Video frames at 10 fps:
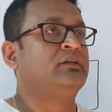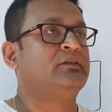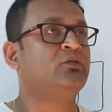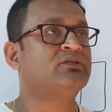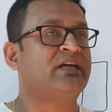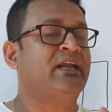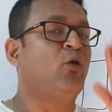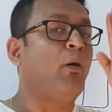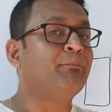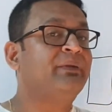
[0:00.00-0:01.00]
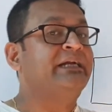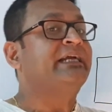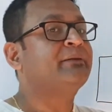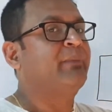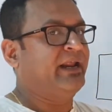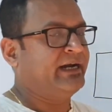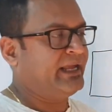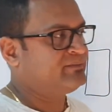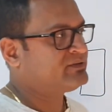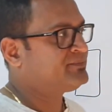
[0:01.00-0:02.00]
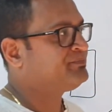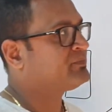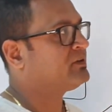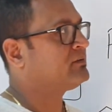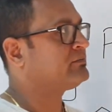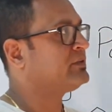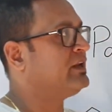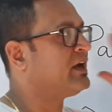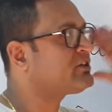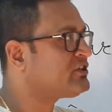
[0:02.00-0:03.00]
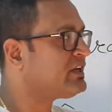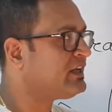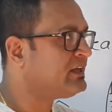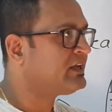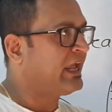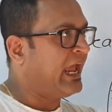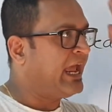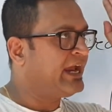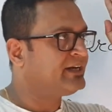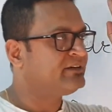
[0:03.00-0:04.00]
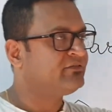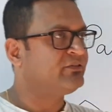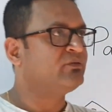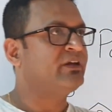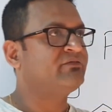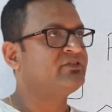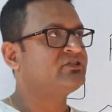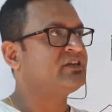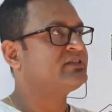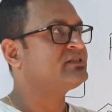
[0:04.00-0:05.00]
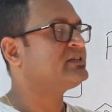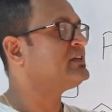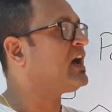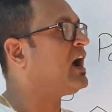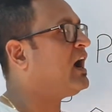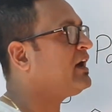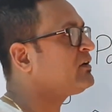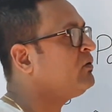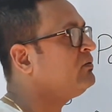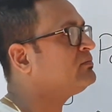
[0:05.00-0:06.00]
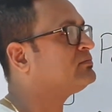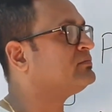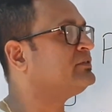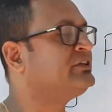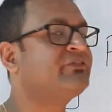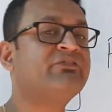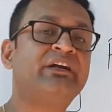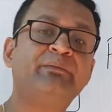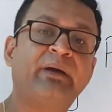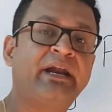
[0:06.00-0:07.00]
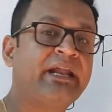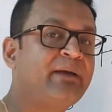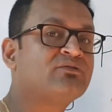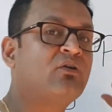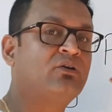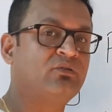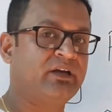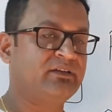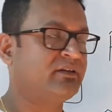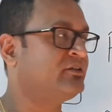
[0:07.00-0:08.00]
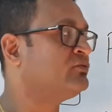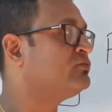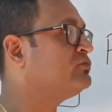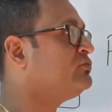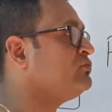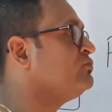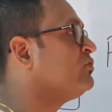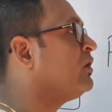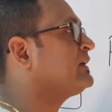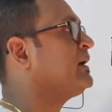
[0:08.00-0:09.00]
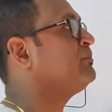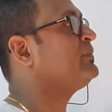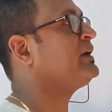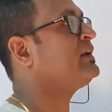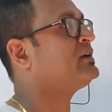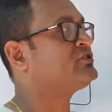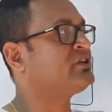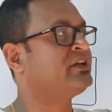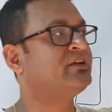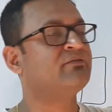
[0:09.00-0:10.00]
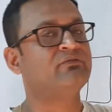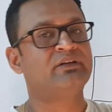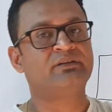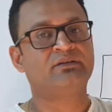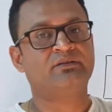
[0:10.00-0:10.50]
those are competing paradigms. Luxury and fuel efficiency are different paradigms altogether. You do not compare luxury with,